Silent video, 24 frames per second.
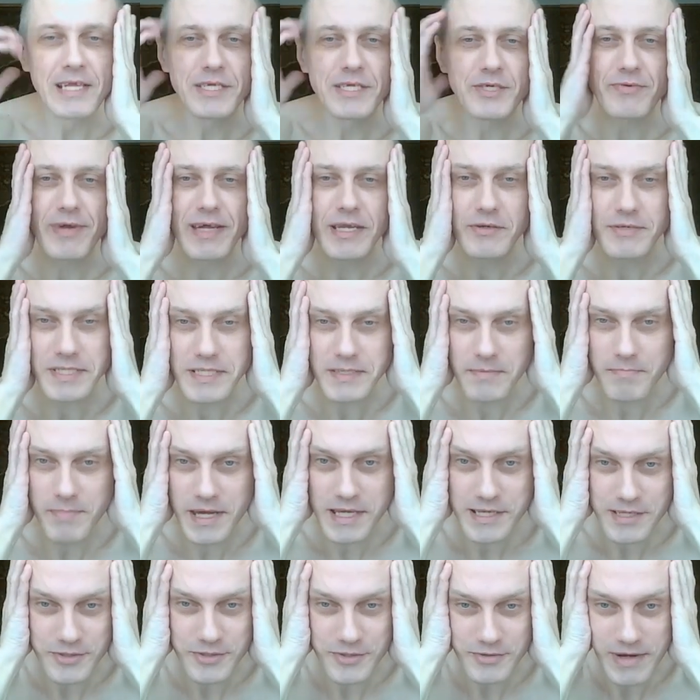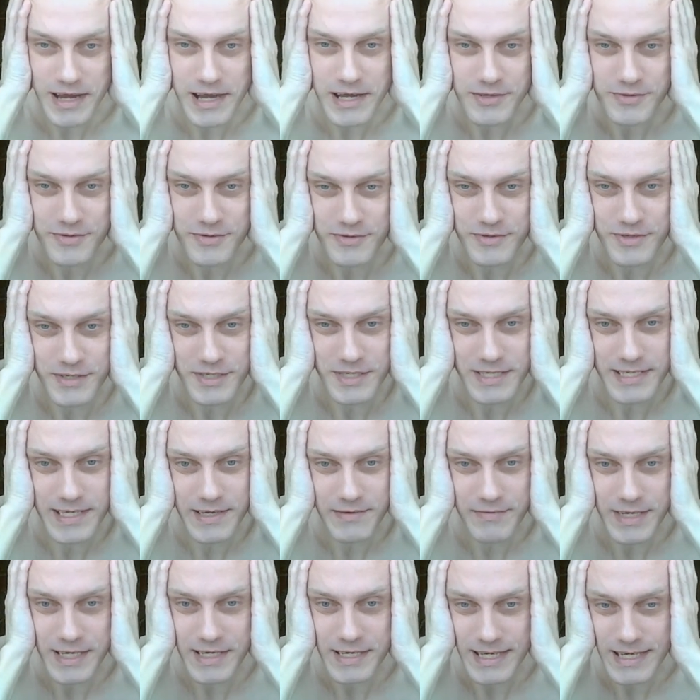trying to estimate it, trying to just
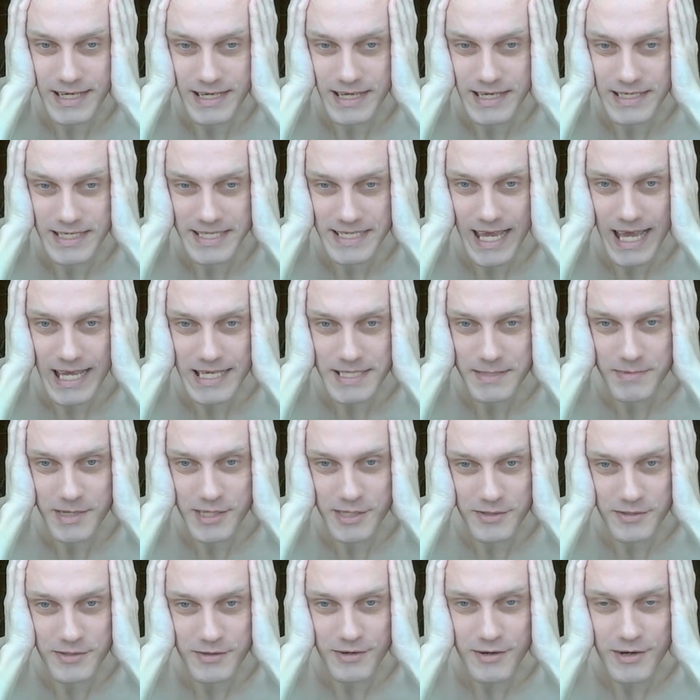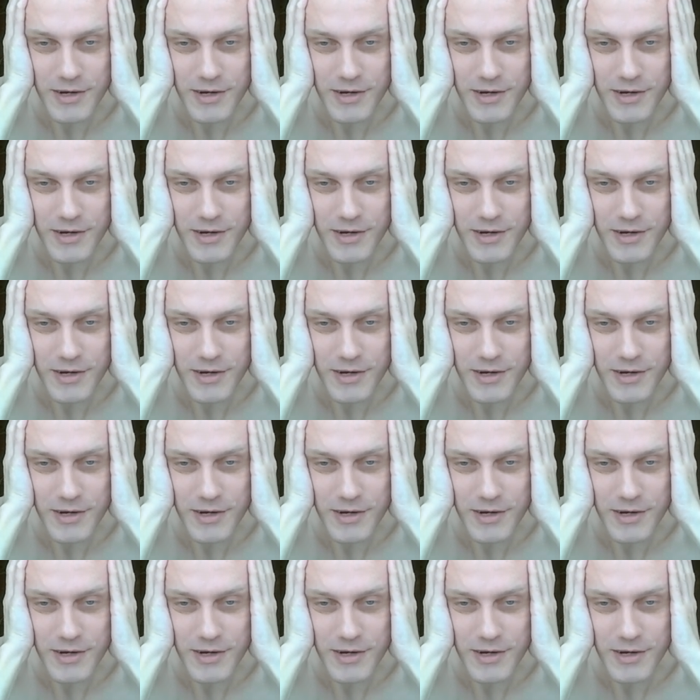give it an assessment or